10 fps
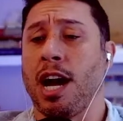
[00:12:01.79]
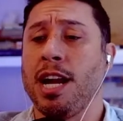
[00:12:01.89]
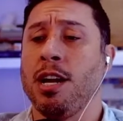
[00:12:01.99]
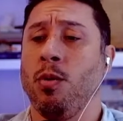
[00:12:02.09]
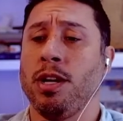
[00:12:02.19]

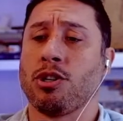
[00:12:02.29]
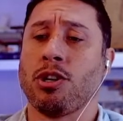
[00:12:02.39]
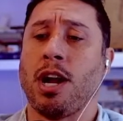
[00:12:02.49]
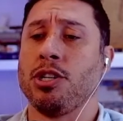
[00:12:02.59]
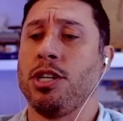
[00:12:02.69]
I know what
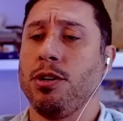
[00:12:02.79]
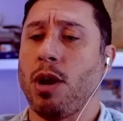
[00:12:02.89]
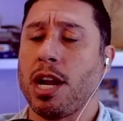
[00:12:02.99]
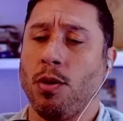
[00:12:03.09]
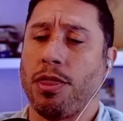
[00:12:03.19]
tragedy,
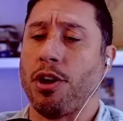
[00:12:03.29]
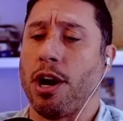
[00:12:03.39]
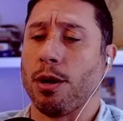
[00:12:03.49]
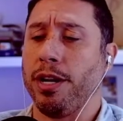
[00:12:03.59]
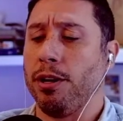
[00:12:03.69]
I know what
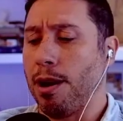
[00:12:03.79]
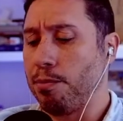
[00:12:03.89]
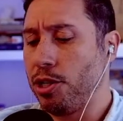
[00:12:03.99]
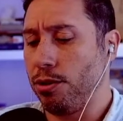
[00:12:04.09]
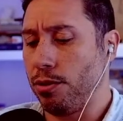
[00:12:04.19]
thoughtery you're
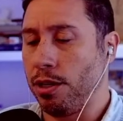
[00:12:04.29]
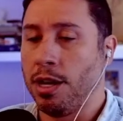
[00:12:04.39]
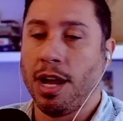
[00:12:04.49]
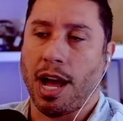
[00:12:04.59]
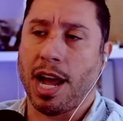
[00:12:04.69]
up to, and
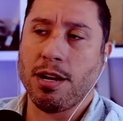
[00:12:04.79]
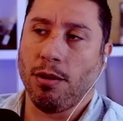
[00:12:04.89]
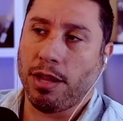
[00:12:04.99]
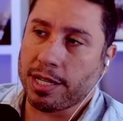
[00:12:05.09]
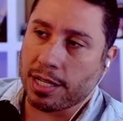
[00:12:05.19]
I
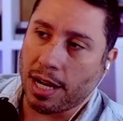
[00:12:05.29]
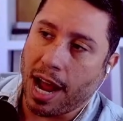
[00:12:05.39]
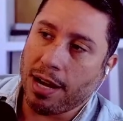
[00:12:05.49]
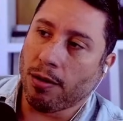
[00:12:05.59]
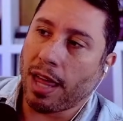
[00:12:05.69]
know this, and
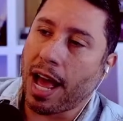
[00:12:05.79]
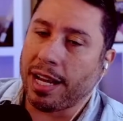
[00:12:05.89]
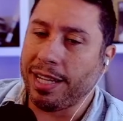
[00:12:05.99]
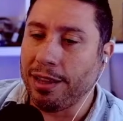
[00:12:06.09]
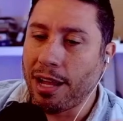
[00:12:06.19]
I know that,
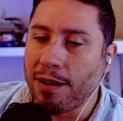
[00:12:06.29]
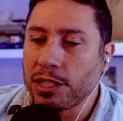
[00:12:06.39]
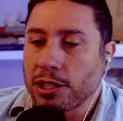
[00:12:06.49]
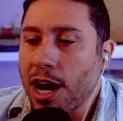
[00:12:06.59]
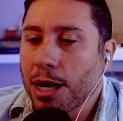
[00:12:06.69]
and they love
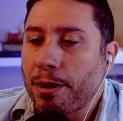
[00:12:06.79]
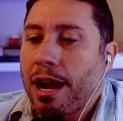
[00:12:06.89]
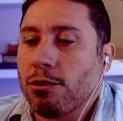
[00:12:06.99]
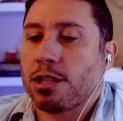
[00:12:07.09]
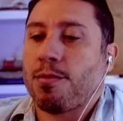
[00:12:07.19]
to talk about
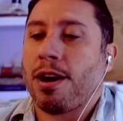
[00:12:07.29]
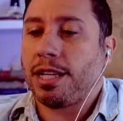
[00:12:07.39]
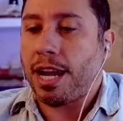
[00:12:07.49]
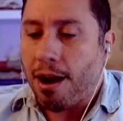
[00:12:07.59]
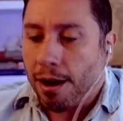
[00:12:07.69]
how smart
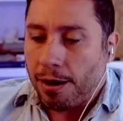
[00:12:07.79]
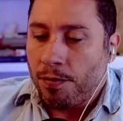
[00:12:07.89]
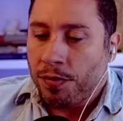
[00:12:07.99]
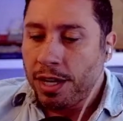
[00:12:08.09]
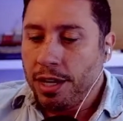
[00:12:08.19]
they are.
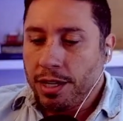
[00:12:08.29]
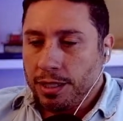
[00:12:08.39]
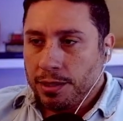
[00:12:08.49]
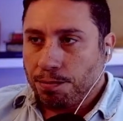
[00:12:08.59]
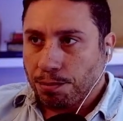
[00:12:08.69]

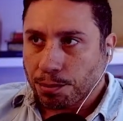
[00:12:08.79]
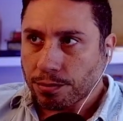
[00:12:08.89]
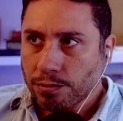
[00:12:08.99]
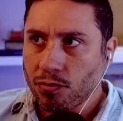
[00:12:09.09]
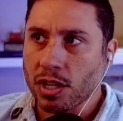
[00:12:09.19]

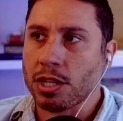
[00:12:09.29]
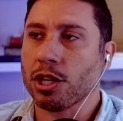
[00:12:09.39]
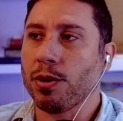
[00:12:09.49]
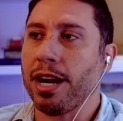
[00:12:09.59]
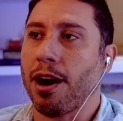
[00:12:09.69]
There's
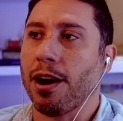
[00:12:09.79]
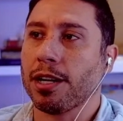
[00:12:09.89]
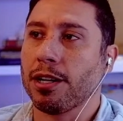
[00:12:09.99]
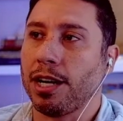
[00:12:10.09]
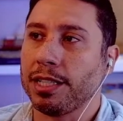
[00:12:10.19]
a great
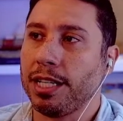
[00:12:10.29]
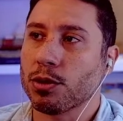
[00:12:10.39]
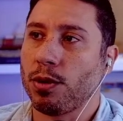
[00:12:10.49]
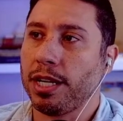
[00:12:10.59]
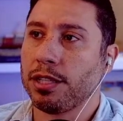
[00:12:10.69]
article on
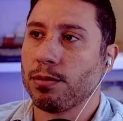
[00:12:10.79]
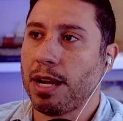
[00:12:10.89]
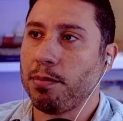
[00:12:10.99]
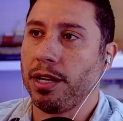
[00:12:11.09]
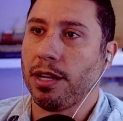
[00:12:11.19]
this one in the
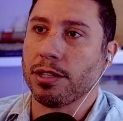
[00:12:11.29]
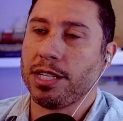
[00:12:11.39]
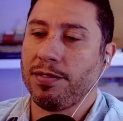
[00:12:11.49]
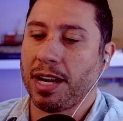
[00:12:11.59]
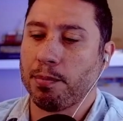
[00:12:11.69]
Red Pill. I'll
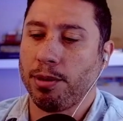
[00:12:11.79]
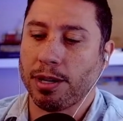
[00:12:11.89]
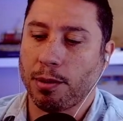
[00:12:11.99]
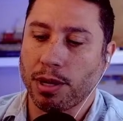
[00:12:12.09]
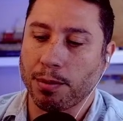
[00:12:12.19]
see if I can pull
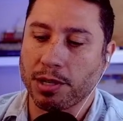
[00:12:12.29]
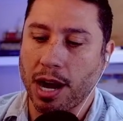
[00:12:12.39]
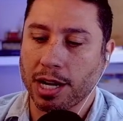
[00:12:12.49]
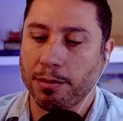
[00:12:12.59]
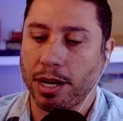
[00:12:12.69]
it up while I'm
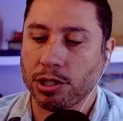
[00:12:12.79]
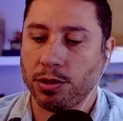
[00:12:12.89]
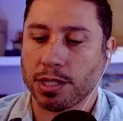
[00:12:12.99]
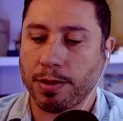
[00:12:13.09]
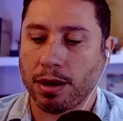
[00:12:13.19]
talking about
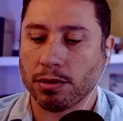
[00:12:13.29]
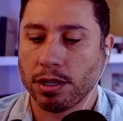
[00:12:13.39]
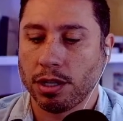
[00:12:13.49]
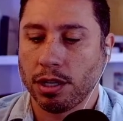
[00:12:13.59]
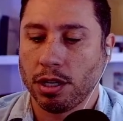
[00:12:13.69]
you. It's about,
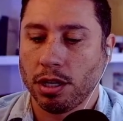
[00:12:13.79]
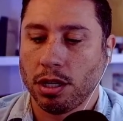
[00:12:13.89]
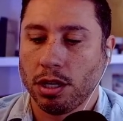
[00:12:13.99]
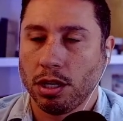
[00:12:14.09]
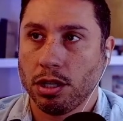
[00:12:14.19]

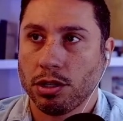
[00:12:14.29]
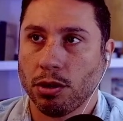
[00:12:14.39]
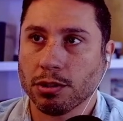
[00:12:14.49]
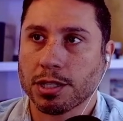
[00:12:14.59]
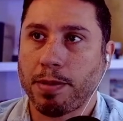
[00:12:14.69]

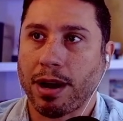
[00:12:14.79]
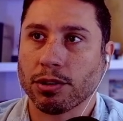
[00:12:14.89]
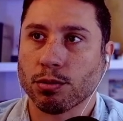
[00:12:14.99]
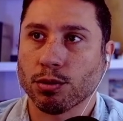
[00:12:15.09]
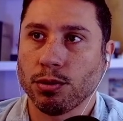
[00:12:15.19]
don't
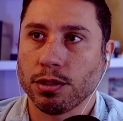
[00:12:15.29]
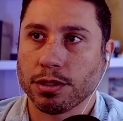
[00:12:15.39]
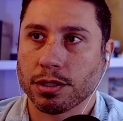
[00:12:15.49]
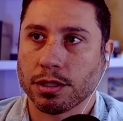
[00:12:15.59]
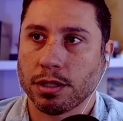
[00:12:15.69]
spout the
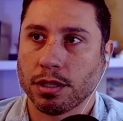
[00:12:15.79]
rules.